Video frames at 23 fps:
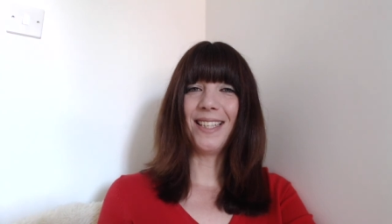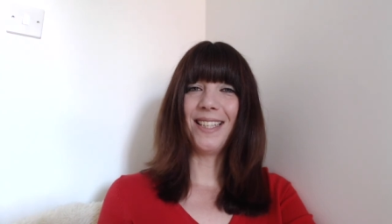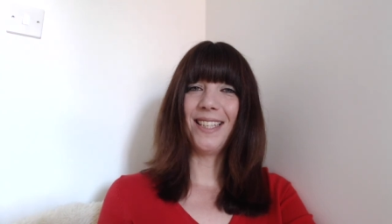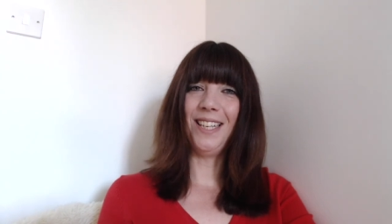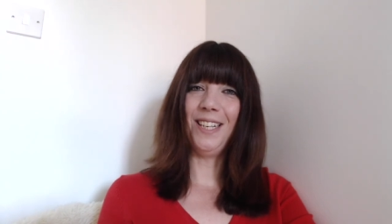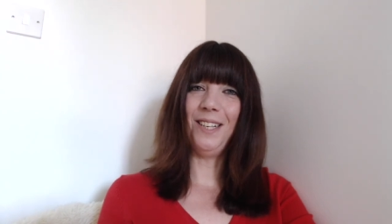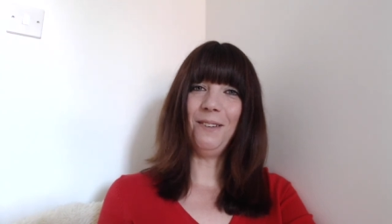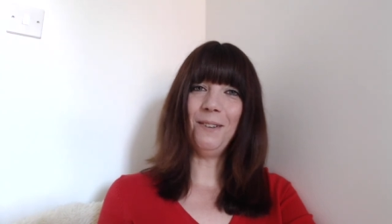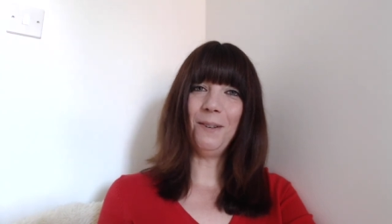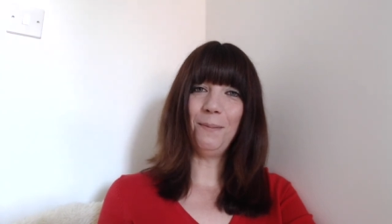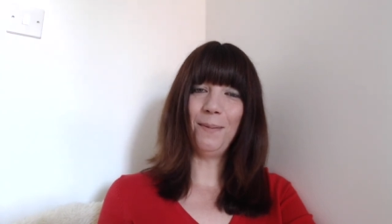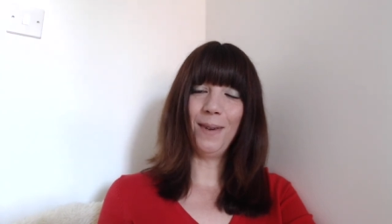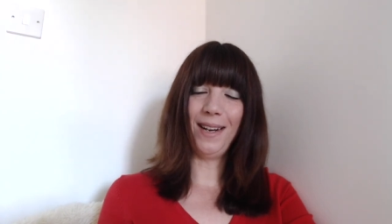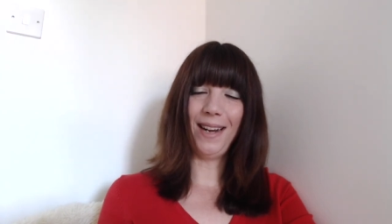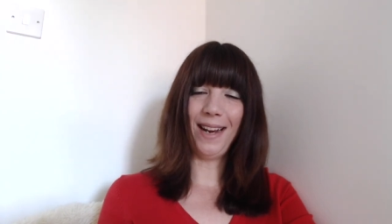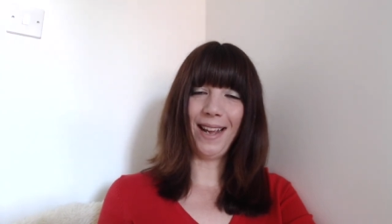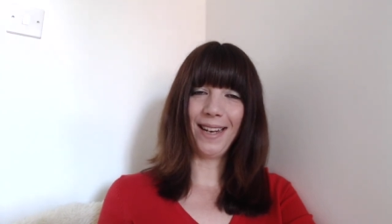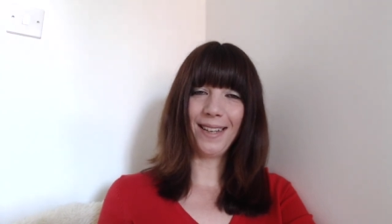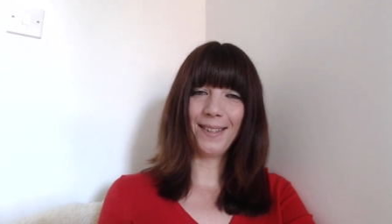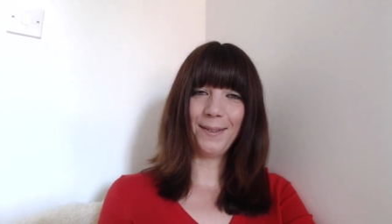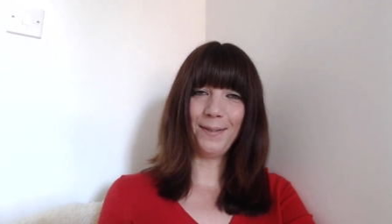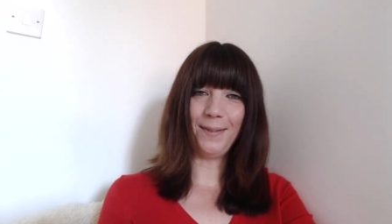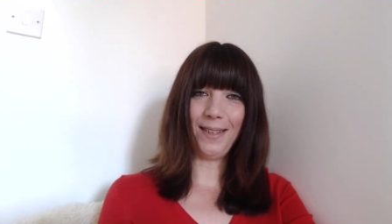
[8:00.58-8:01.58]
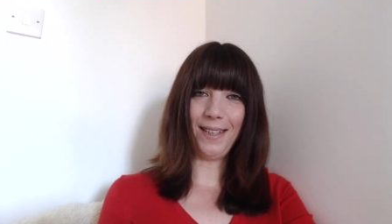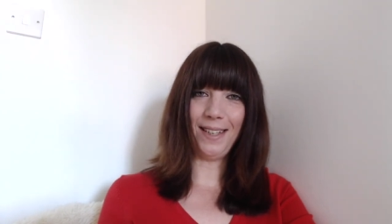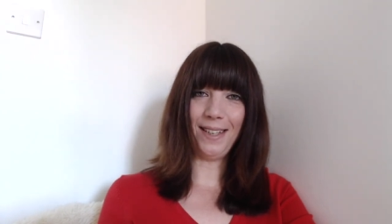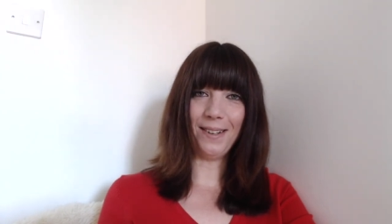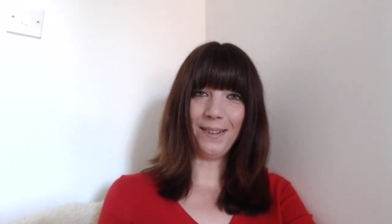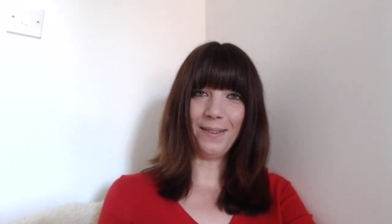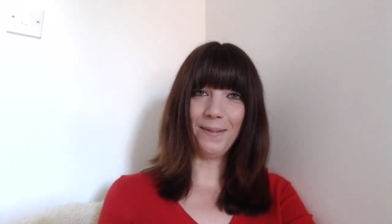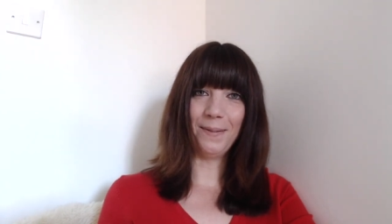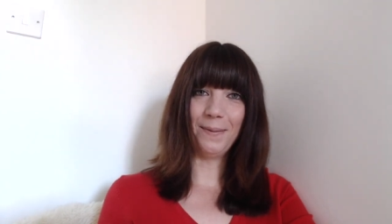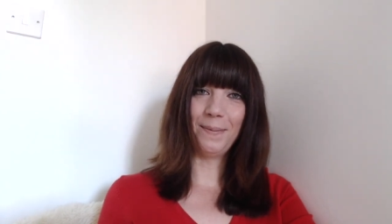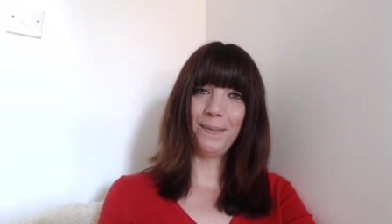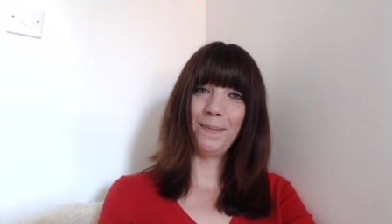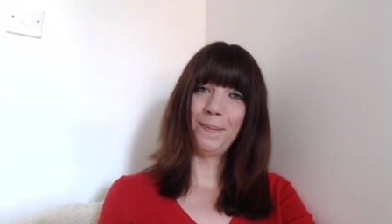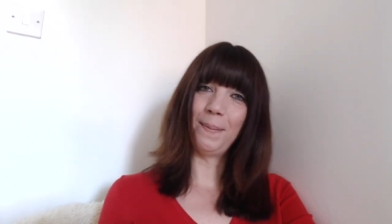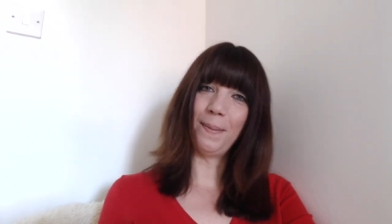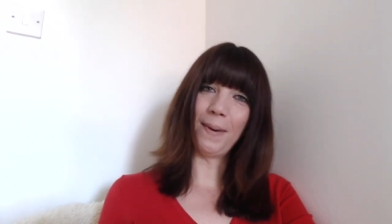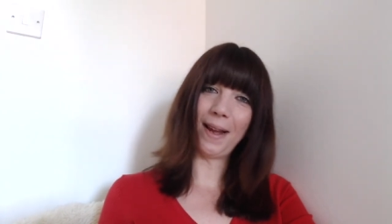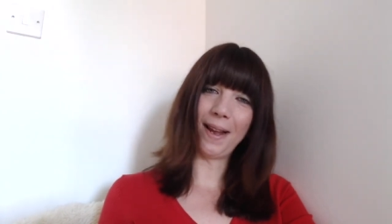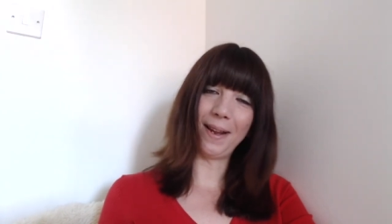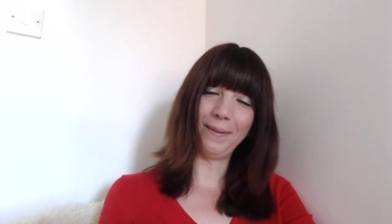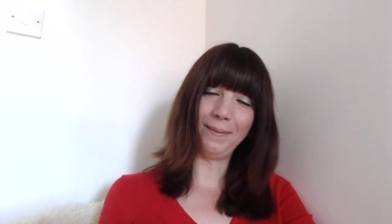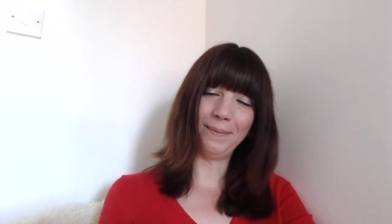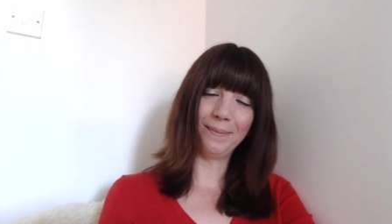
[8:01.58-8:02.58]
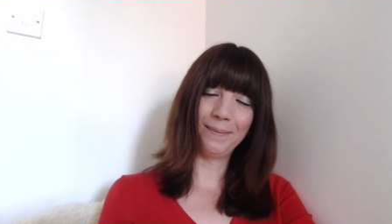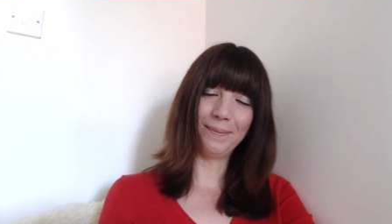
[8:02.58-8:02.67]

see you in my next video. Bye.